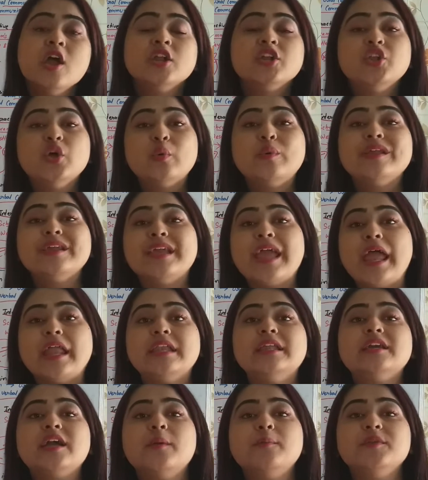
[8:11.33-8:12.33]
during
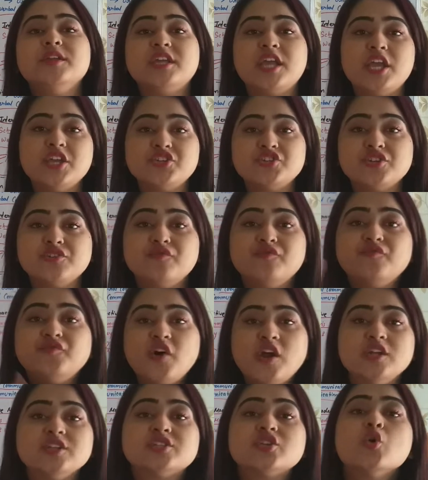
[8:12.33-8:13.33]
any communication.
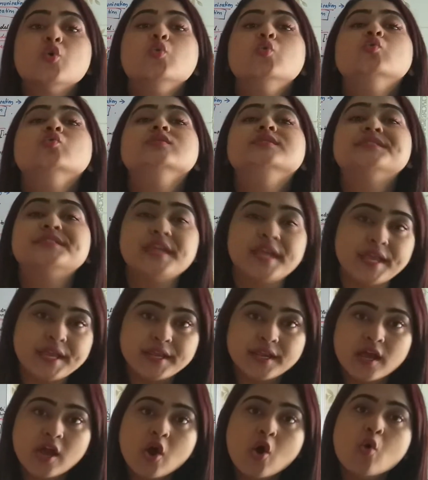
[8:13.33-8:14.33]
First, who said?